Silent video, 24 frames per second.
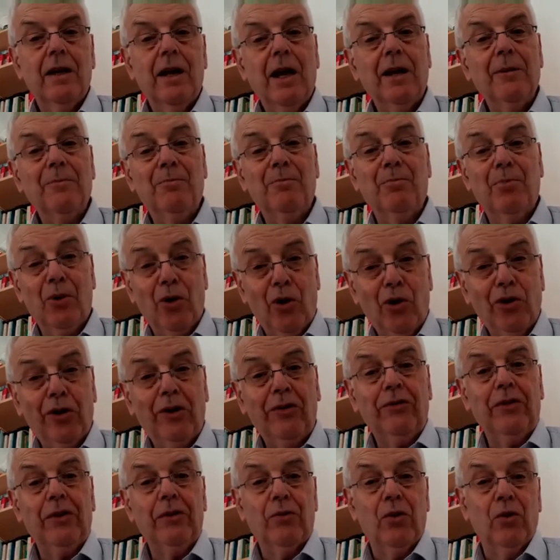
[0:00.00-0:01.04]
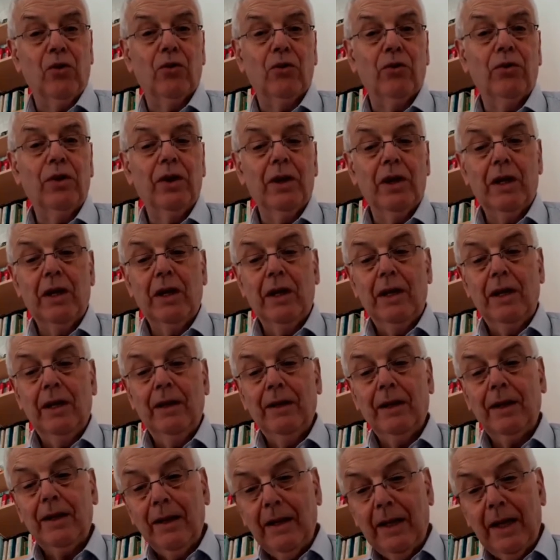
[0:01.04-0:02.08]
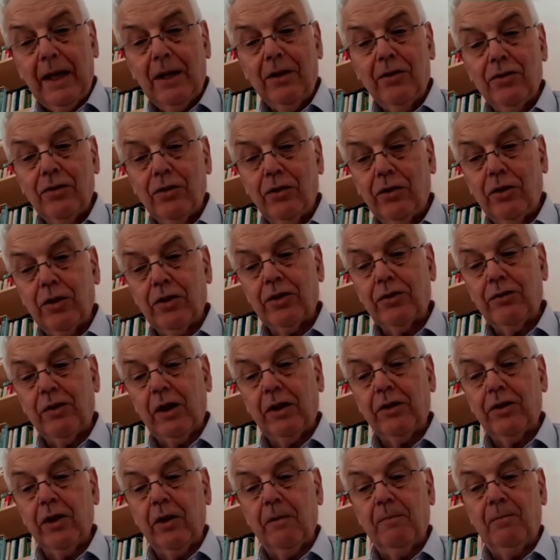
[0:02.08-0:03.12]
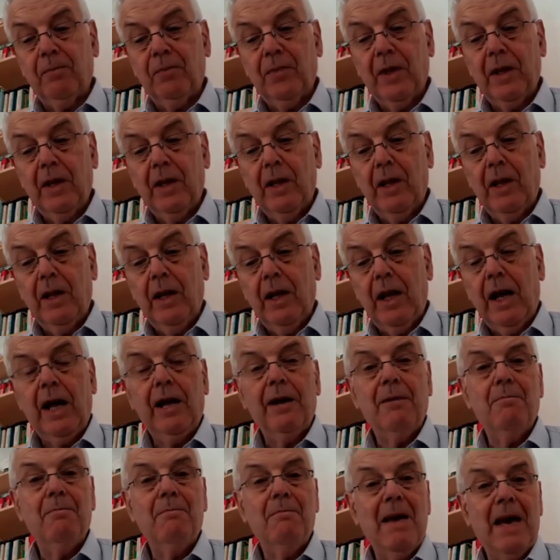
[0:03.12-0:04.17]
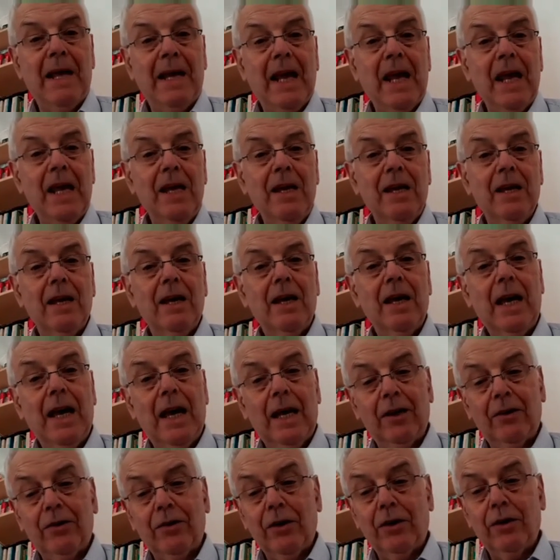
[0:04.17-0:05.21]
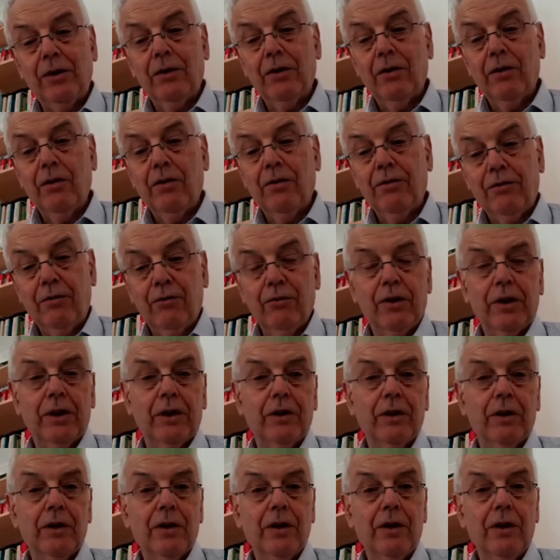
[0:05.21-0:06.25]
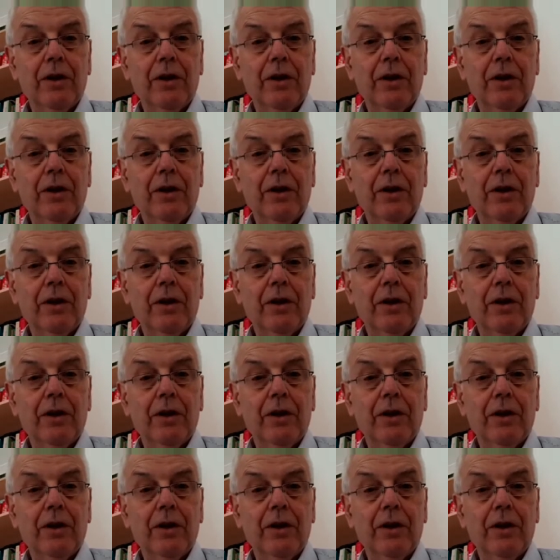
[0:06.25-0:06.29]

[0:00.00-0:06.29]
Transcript: and broad is the road that leads to destruction, and many enter through it.